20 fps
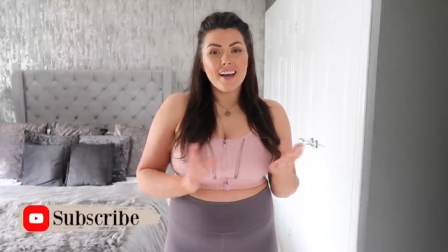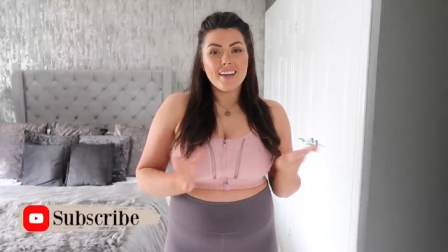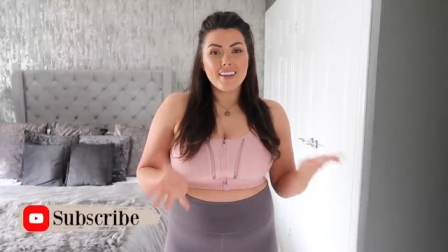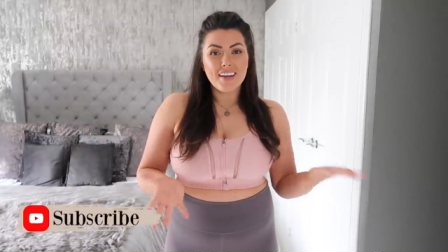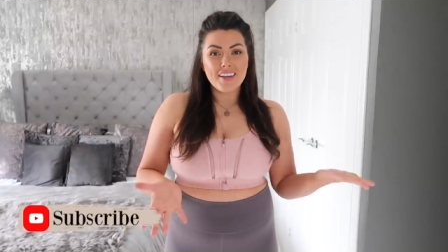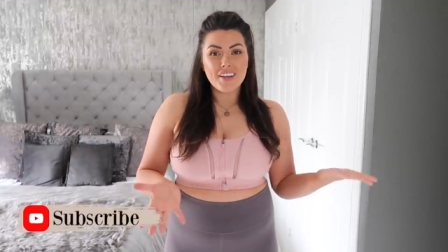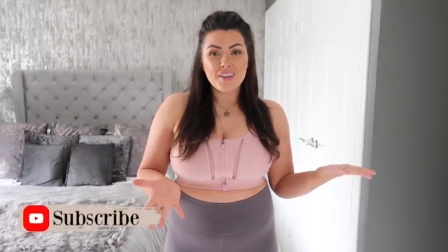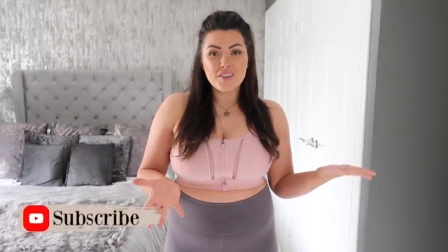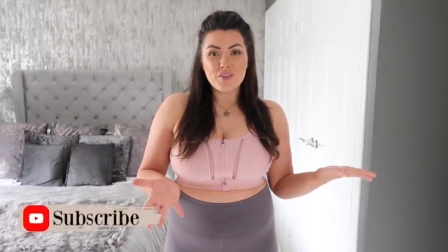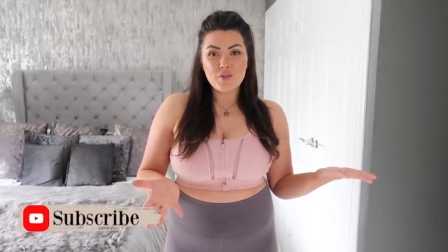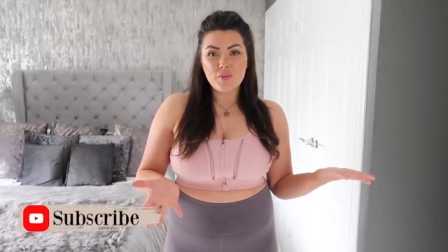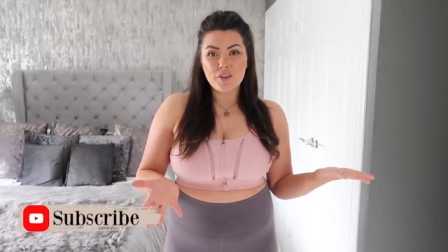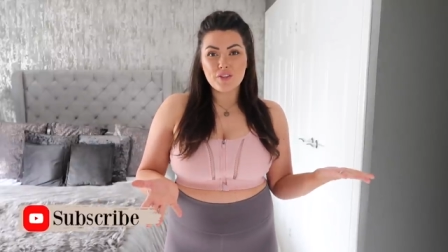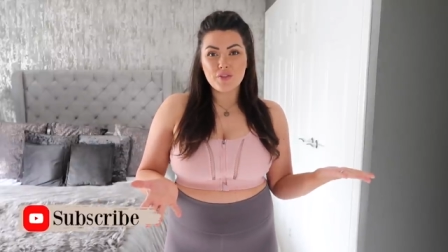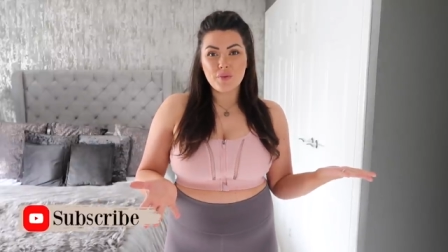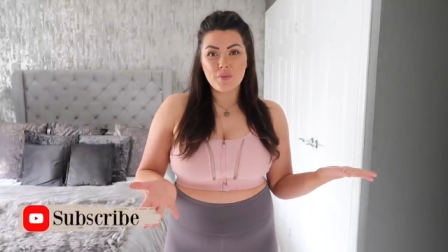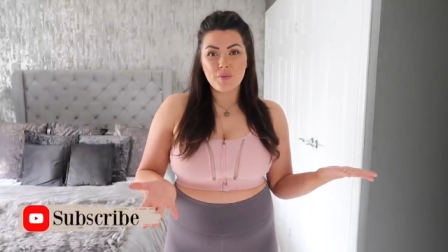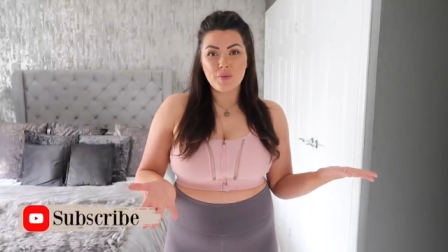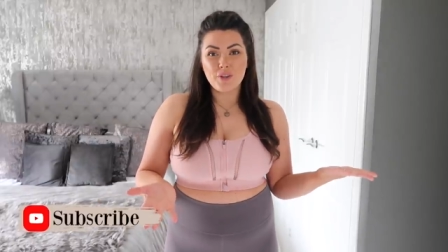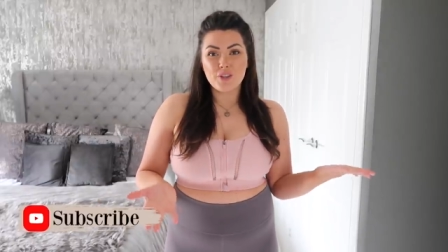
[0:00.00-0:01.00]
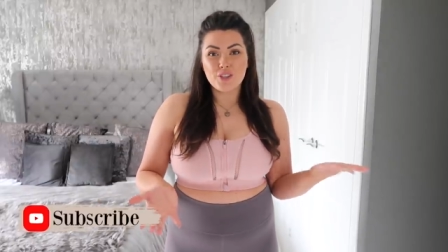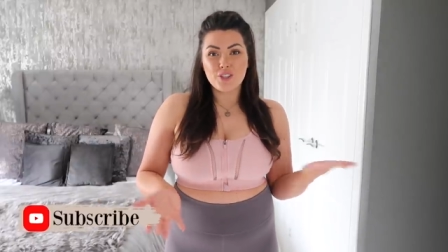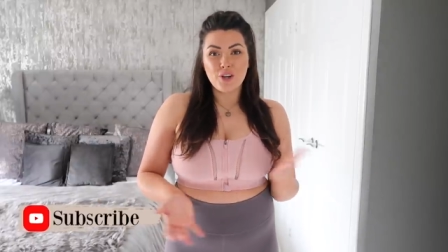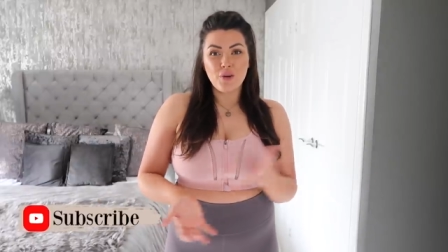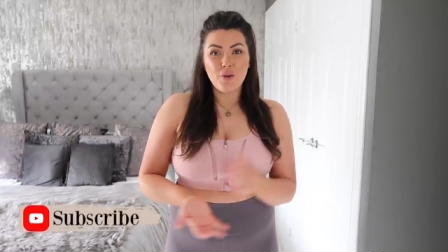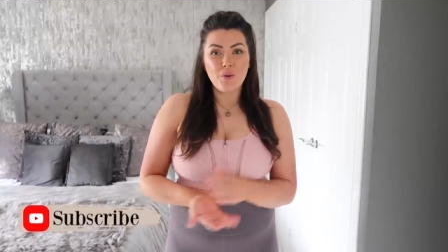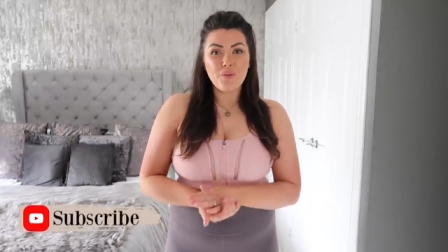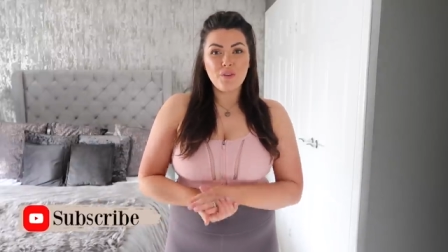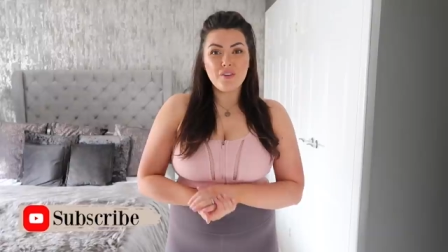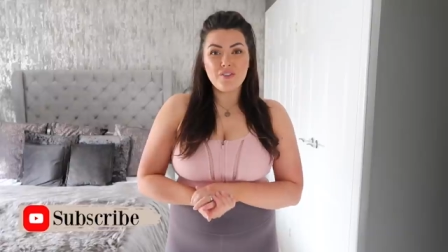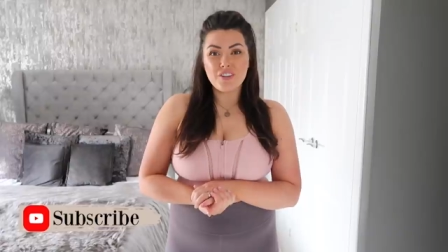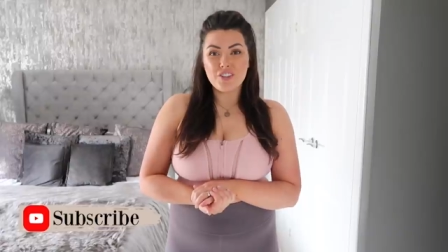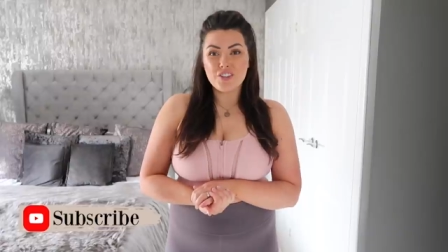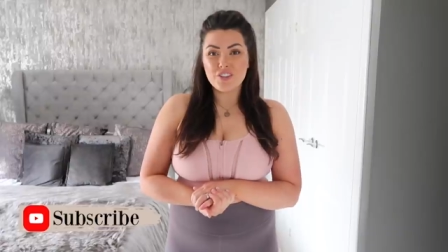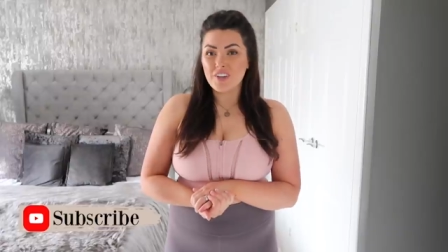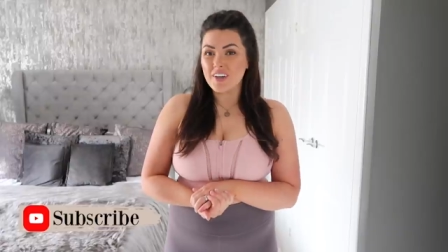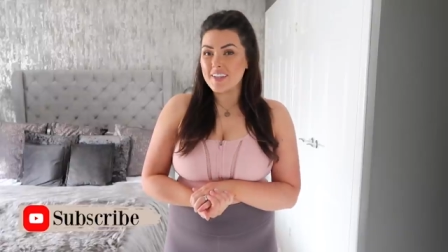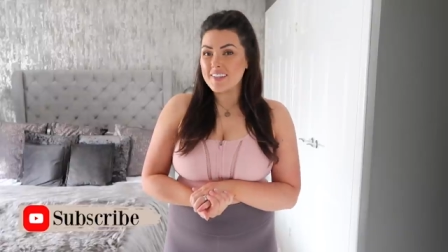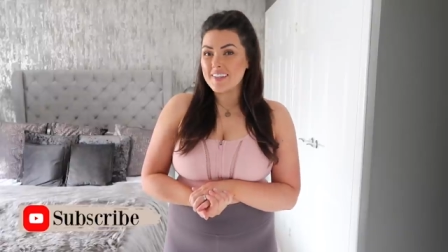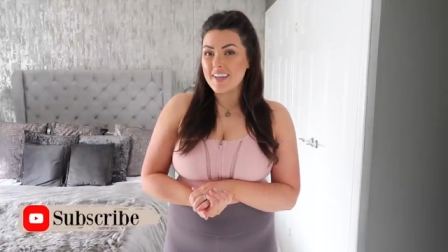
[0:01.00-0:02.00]
Thank you so much for watching. I hope you've
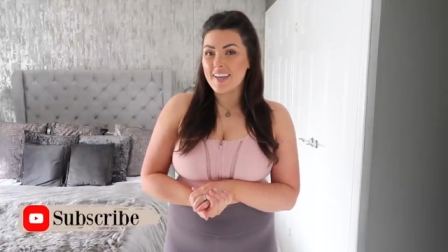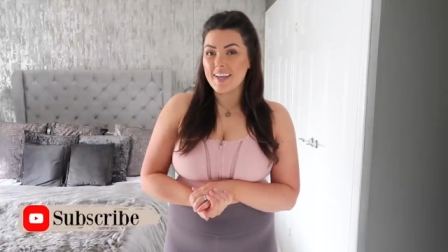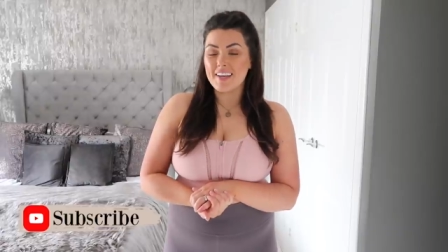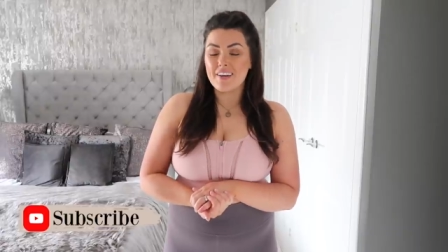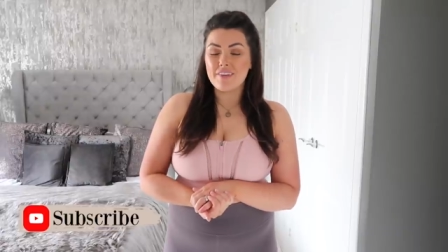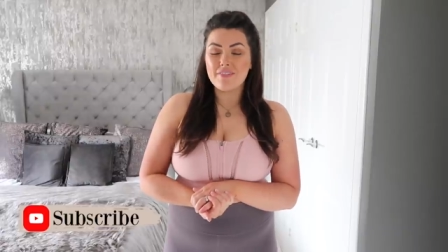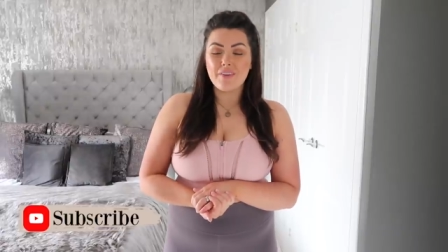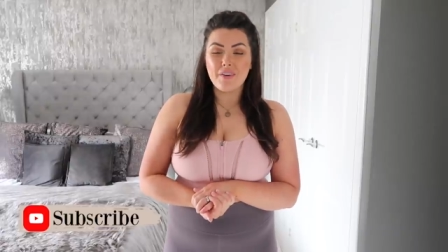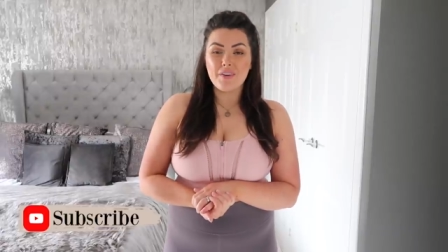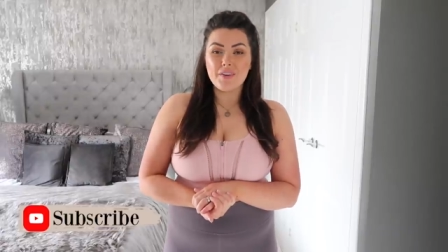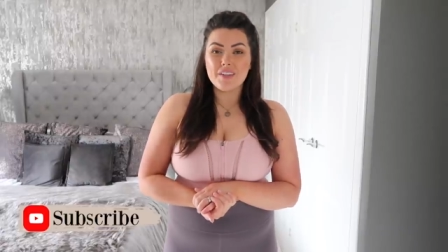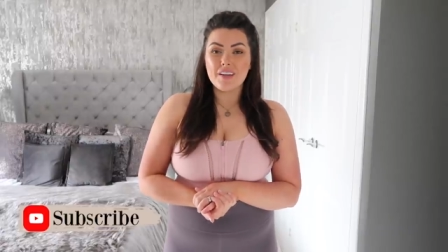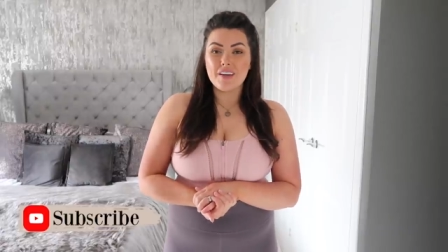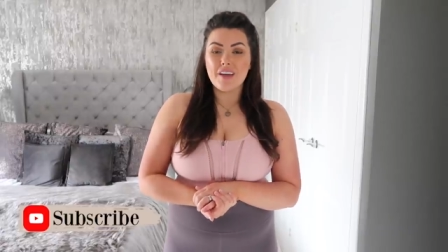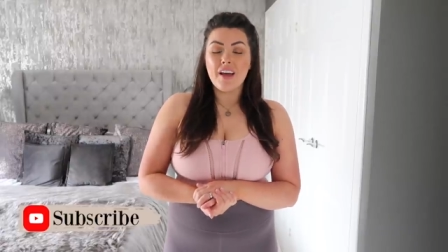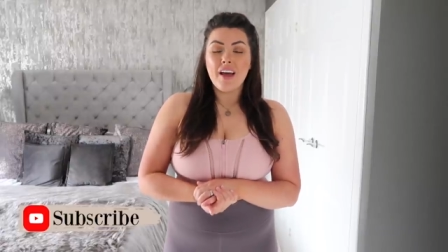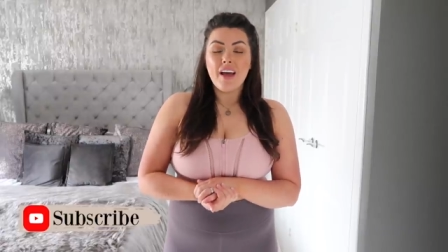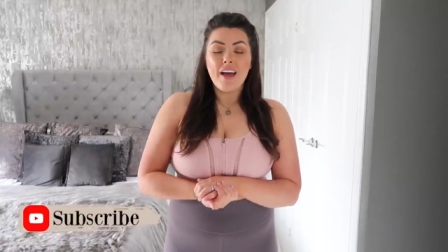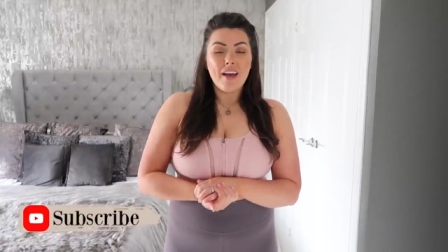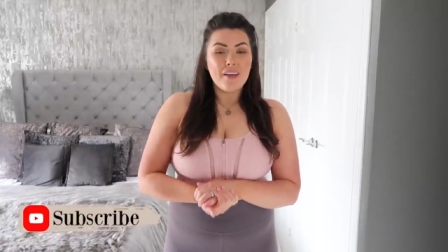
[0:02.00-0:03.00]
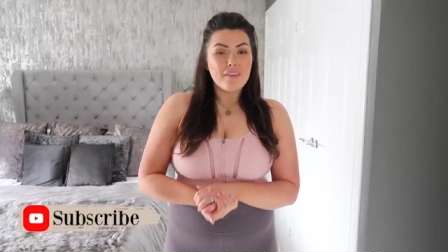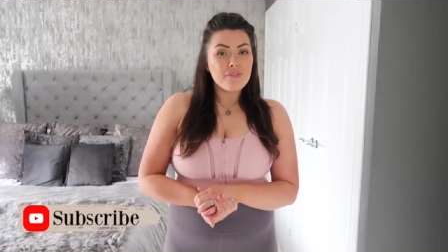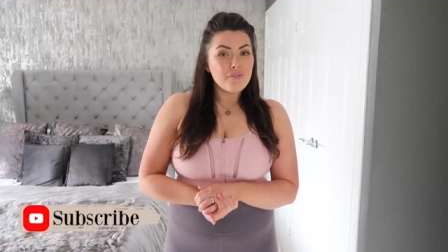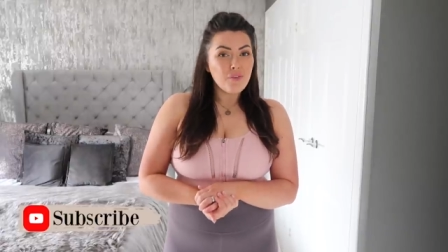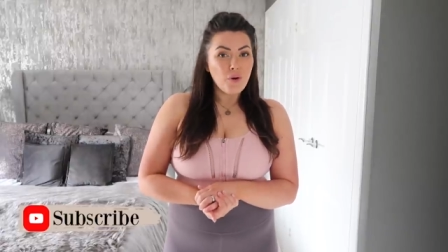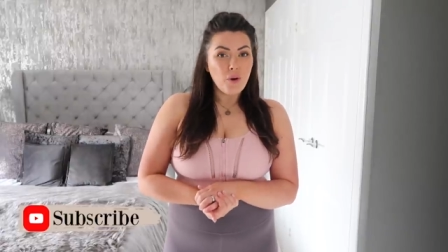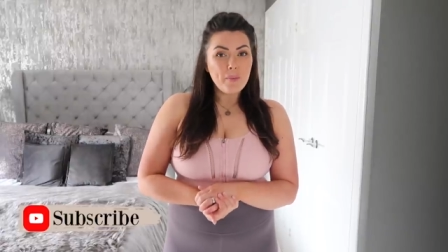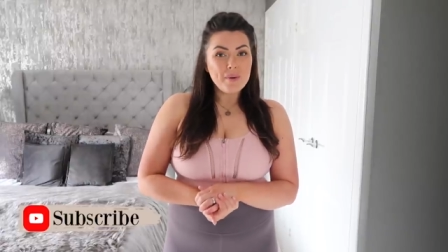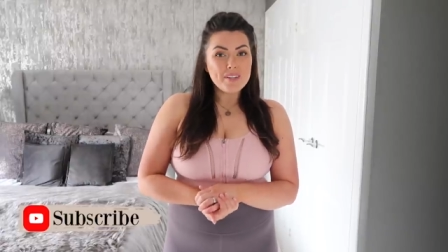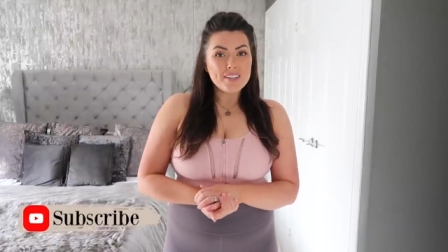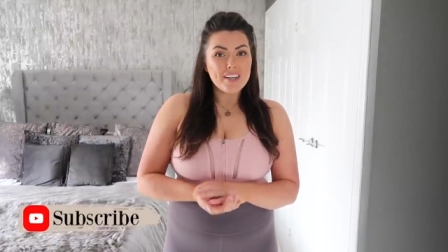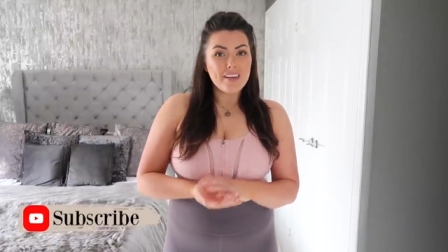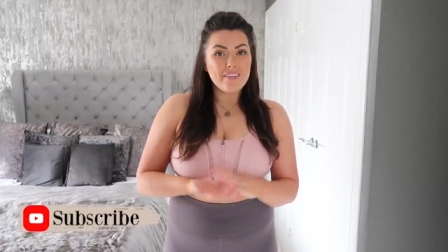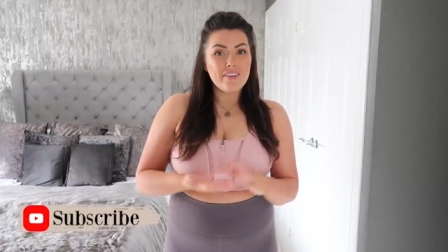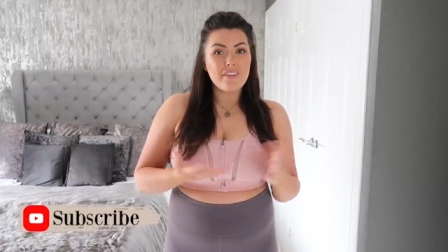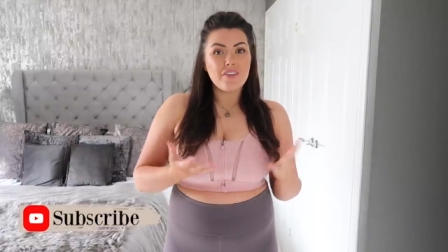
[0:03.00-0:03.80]
enjoyed it and you found it informative.